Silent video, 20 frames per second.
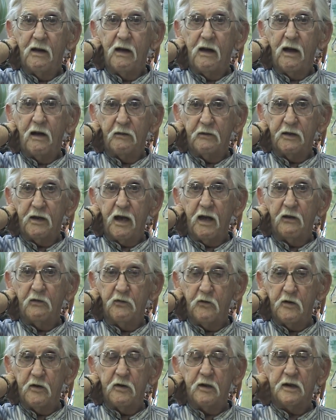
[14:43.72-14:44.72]
Out in
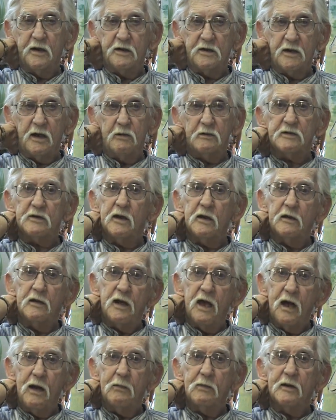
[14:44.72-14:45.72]
California, because I was on the
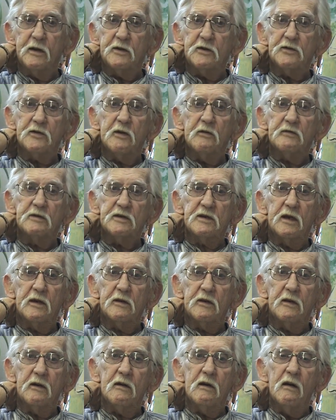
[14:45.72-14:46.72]
ambulance service out
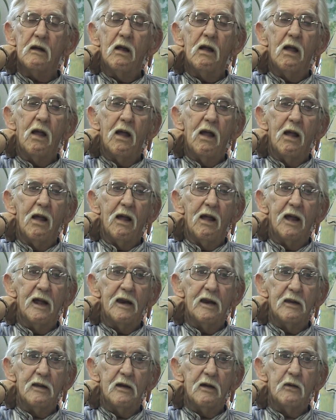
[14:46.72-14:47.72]
there,
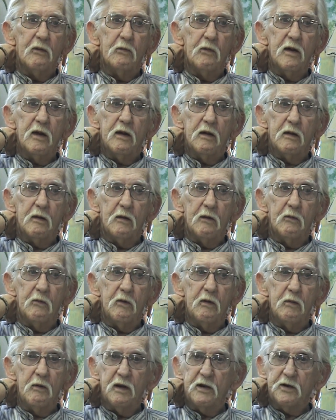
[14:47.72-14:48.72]
and we
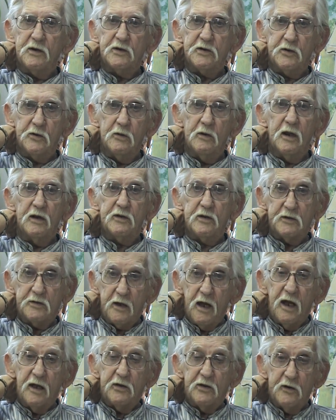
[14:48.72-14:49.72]
went to school
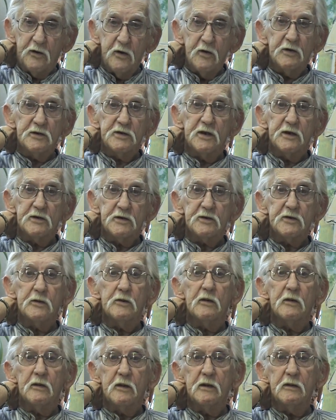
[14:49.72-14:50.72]
at the nursing
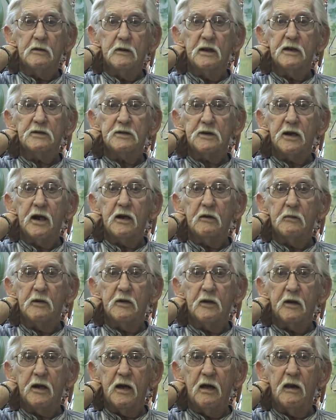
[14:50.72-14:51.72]
school at
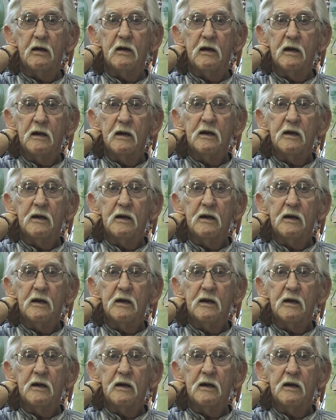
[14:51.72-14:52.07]
Sacramento, California.